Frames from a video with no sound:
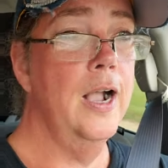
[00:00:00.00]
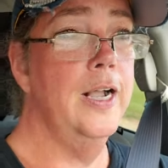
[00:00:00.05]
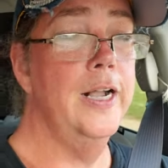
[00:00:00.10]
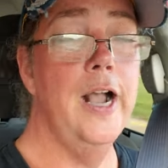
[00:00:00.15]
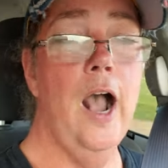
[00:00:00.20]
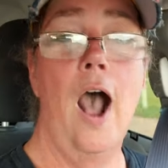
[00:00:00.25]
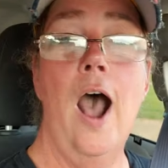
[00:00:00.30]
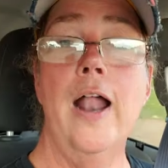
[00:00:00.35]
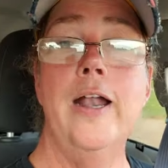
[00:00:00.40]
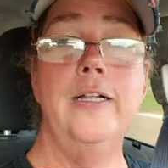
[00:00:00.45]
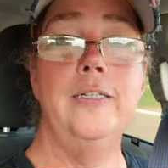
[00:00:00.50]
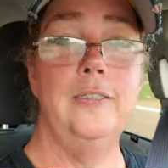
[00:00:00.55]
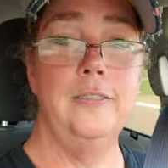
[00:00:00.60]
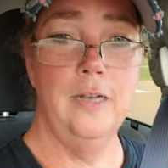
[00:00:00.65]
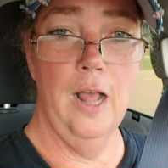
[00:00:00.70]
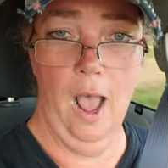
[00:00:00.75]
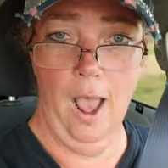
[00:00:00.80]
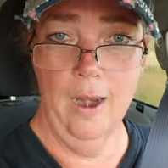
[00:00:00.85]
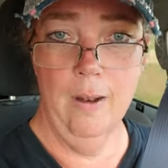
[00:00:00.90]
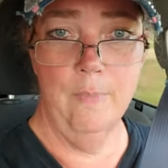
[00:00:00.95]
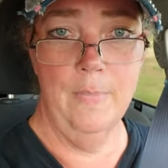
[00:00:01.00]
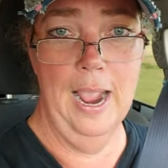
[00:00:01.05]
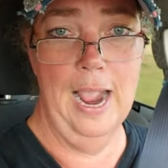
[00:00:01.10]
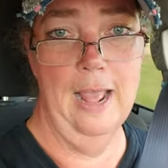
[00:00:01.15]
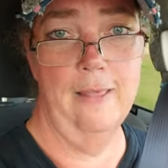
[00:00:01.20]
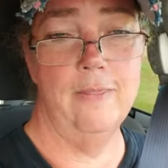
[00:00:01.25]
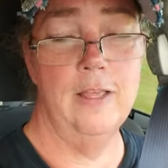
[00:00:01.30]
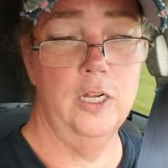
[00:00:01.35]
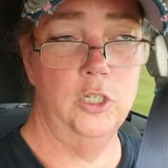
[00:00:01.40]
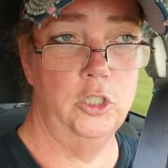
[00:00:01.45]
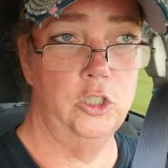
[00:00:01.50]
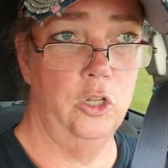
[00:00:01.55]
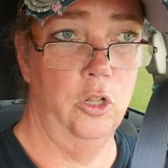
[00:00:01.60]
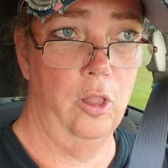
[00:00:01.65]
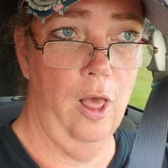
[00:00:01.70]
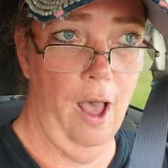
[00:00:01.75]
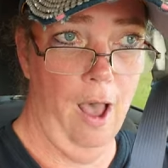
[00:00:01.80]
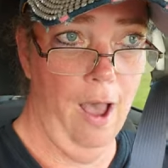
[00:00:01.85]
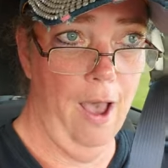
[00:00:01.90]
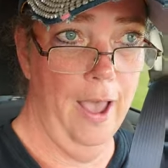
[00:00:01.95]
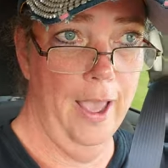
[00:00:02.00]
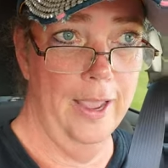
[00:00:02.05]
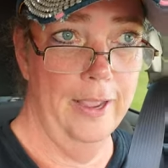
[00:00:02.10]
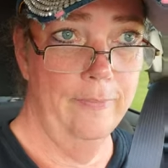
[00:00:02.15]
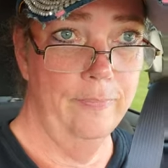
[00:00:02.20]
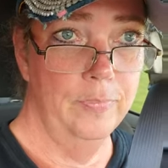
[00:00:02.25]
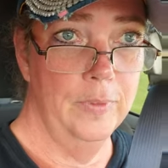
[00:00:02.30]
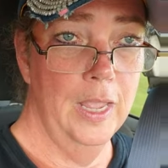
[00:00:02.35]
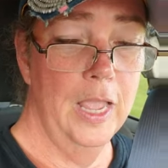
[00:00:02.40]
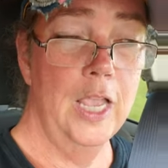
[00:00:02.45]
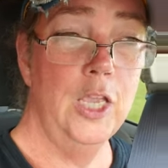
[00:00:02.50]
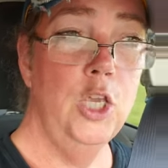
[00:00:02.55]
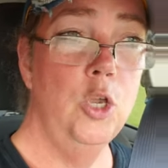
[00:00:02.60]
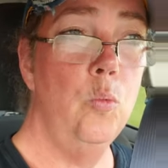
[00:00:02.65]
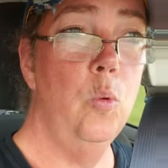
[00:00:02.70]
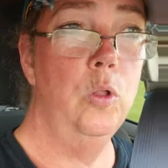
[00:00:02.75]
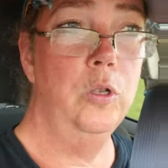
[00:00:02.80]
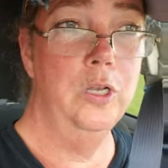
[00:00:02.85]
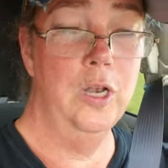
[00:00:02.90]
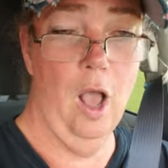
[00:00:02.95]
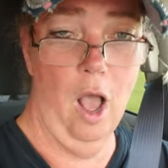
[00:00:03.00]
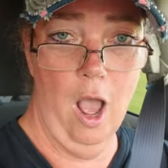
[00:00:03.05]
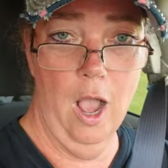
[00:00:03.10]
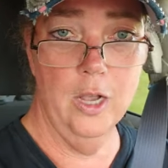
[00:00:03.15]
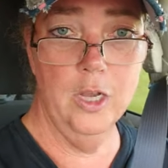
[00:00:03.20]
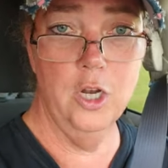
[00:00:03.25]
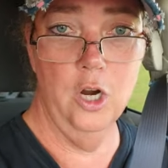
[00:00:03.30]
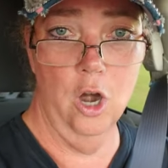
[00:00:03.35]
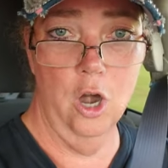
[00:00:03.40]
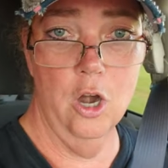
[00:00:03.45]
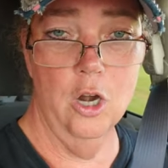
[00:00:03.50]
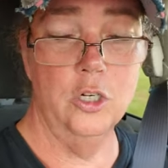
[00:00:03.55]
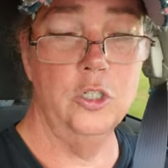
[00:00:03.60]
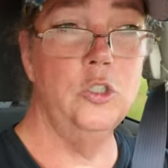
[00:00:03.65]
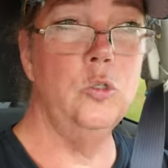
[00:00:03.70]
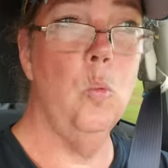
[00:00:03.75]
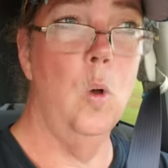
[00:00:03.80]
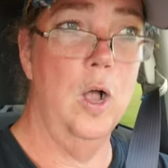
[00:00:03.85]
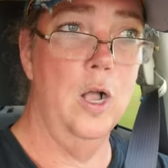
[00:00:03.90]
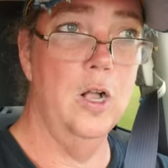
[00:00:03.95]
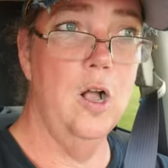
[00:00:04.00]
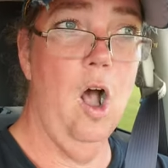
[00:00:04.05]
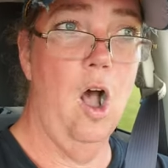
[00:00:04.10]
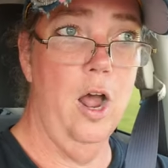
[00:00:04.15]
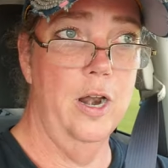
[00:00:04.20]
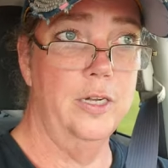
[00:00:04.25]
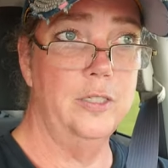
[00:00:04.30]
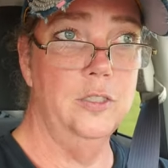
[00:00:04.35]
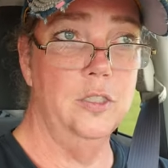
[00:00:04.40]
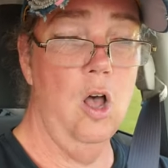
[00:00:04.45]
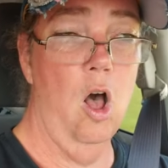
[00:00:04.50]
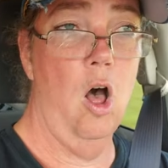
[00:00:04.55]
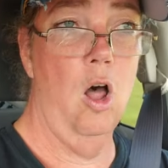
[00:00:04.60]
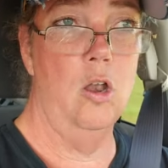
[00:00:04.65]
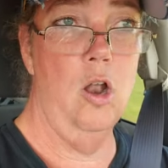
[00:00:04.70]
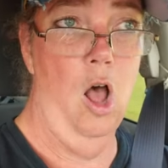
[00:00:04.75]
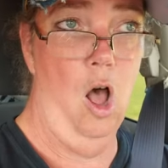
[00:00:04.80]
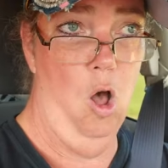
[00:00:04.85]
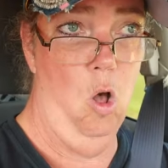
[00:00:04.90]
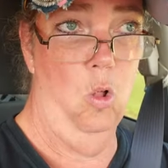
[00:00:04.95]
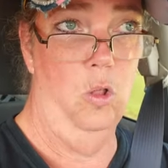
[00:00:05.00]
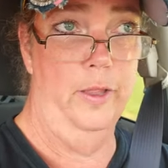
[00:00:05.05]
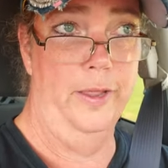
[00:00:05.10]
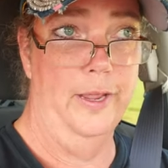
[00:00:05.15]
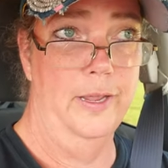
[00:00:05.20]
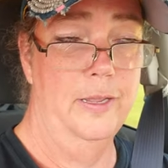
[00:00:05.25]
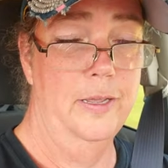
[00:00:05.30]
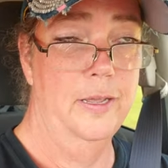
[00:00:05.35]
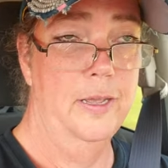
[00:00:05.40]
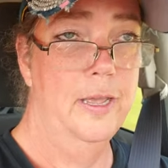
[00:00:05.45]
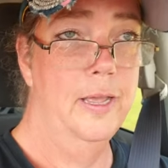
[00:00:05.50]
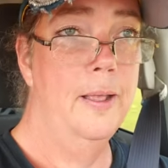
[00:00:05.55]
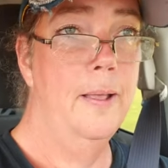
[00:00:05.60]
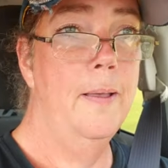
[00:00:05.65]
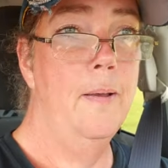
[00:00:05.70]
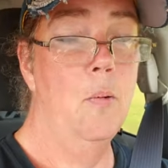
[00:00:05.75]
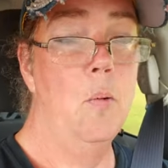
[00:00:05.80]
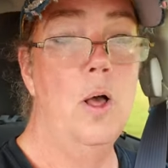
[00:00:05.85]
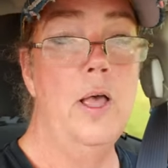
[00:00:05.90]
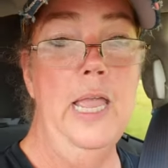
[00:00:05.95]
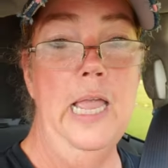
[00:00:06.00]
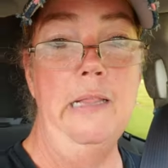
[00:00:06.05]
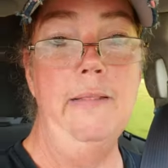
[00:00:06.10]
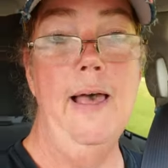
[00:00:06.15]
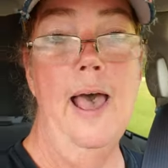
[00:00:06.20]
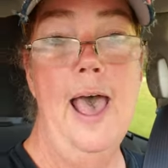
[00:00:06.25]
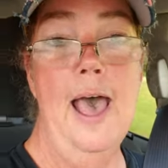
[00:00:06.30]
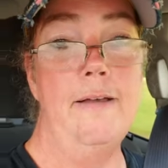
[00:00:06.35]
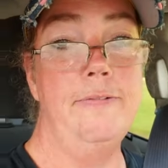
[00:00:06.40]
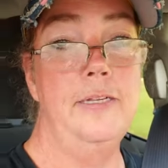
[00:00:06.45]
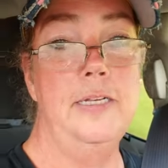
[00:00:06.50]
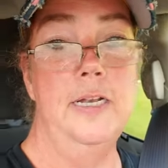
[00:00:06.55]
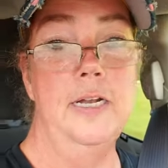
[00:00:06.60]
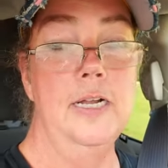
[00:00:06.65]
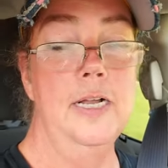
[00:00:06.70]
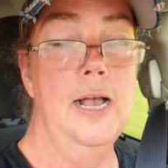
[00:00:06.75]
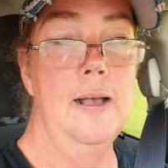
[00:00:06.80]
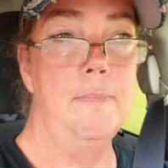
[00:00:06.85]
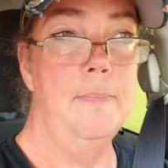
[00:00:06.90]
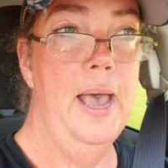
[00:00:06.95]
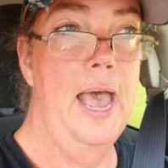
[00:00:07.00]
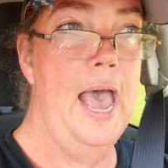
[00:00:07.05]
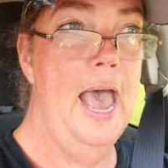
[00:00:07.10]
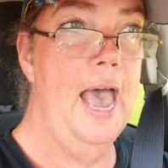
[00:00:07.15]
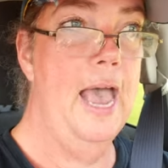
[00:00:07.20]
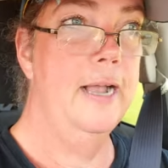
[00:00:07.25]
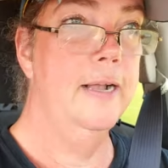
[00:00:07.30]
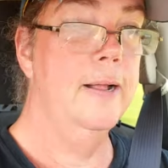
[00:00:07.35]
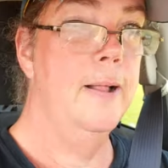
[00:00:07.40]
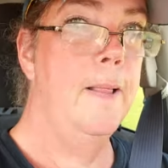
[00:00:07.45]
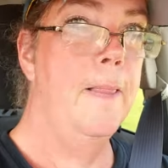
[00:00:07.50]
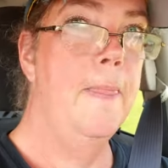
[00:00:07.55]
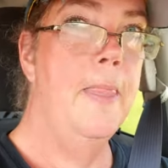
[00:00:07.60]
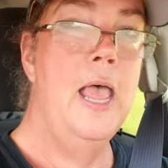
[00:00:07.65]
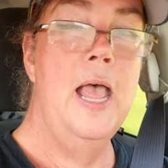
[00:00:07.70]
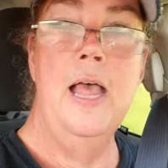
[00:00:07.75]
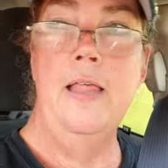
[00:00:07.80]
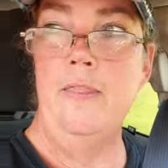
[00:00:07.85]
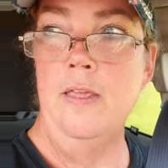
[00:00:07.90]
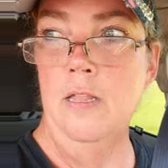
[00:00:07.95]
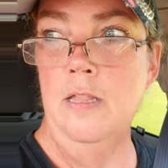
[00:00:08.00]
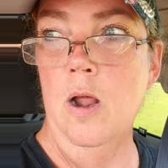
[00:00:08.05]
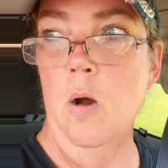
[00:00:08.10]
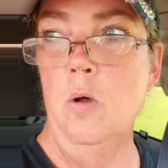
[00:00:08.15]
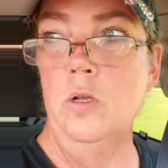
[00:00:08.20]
God is not a man that shall lie. You will not curse what God has called holy. Well, he left. He didn't come back. Then there